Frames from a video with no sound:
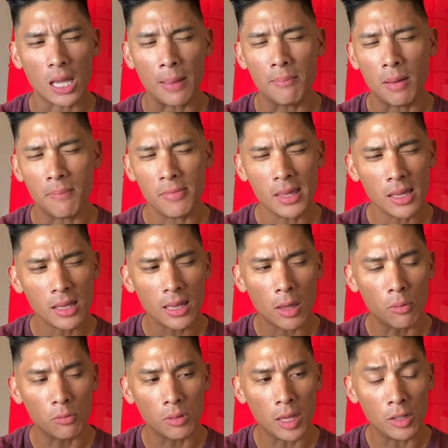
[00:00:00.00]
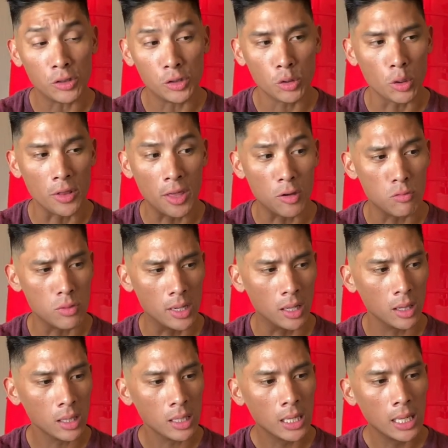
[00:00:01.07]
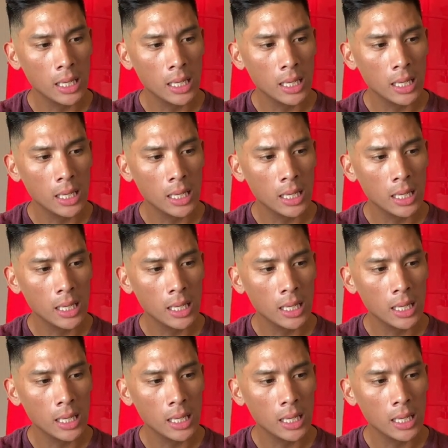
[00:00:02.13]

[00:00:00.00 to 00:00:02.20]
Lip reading: I'm thinking they do or they will,